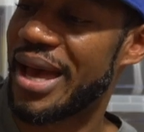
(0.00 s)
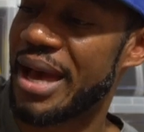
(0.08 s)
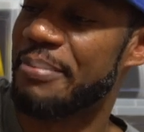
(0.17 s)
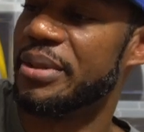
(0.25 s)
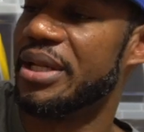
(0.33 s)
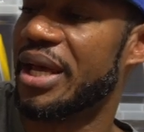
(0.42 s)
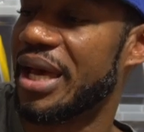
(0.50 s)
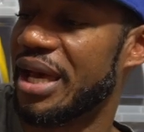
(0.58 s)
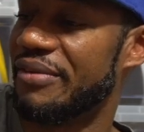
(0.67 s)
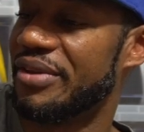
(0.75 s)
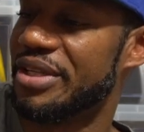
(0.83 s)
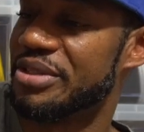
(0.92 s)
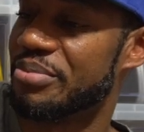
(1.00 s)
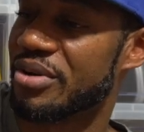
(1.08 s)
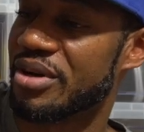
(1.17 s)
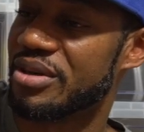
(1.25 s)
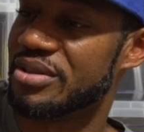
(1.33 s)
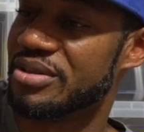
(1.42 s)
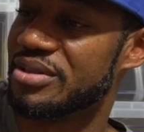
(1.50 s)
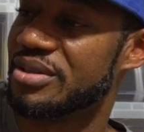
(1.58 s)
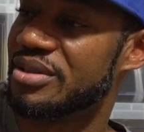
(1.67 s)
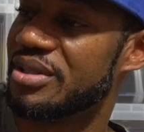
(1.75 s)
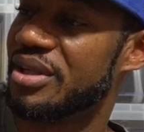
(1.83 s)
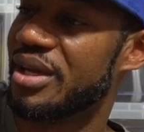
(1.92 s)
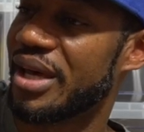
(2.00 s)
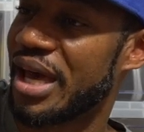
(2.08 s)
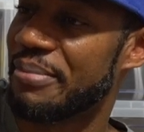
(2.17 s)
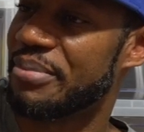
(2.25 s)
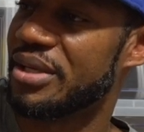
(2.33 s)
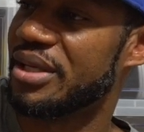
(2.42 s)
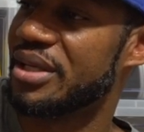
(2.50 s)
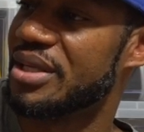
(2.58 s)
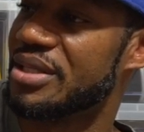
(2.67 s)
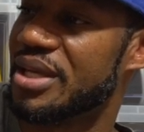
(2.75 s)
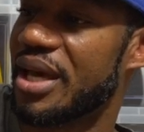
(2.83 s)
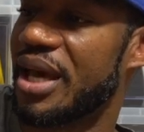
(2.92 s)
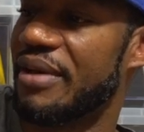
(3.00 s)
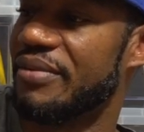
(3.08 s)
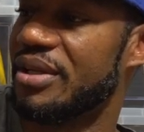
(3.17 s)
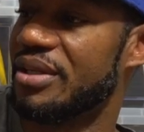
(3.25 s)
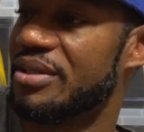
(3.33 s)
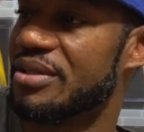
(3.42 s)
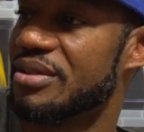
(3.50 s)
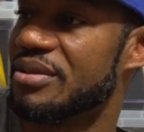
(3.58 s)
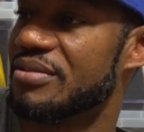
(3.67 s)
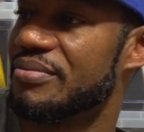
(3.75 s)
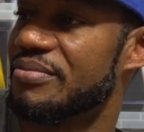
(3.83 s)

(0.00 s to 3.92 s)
happy to have these, bro. Happy to have these.